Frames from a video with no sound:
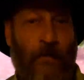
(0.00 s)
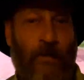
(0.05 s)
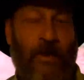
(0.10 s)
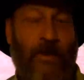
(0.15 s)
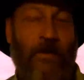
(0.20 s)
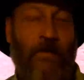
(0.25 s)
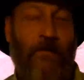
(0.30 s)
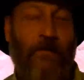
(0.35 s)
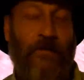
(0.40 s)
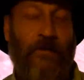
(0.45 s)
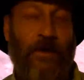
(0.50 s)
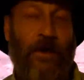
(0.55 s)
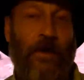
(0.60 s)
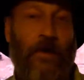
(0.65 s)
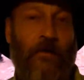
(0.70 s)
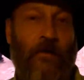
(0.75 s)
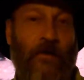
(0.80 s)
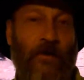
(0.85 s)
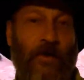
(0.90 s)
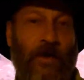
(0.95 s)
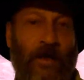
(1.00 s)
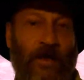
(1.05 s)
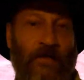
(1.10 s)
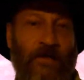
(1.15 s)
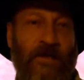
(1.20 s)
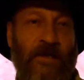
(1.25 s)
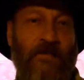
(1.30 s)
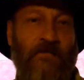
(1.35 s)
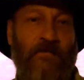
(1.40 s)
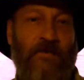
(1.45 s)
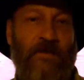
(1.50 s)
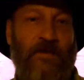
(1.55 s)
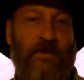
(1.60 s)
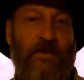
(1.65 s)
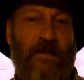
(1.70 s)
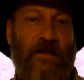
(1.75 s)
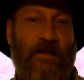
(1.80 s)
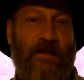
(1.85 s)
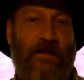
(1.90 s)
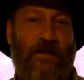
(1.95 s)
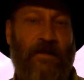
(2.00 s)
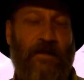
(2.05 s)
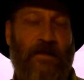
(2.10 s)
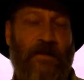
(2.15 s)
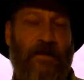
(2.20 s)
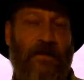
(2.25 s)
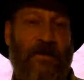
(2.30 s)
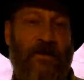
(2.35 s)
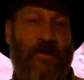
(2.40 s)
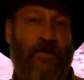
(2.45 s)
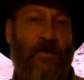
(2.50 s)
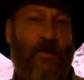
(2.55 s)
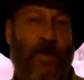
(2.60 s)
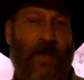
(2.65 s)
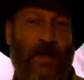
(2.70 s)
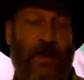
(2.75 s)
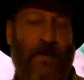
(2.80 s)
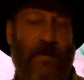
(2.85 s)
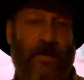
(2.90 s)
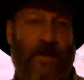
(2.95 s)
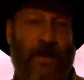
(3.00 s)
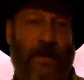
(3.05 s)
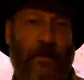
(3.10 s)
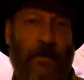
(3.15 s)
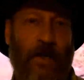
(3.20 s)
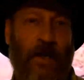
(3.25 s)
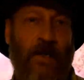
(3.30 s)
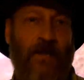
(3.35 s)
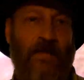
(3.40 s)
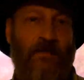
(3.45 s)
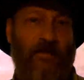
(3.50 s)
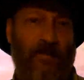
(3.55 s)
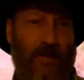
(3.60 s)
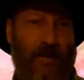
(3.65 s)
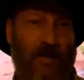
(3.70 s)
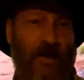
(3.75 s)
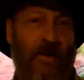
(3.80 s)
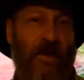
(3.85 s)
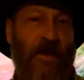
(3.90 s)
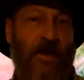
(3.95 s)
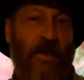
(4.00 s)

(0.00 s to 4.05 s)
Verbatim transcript: We don't know if she was, the story goes that her husband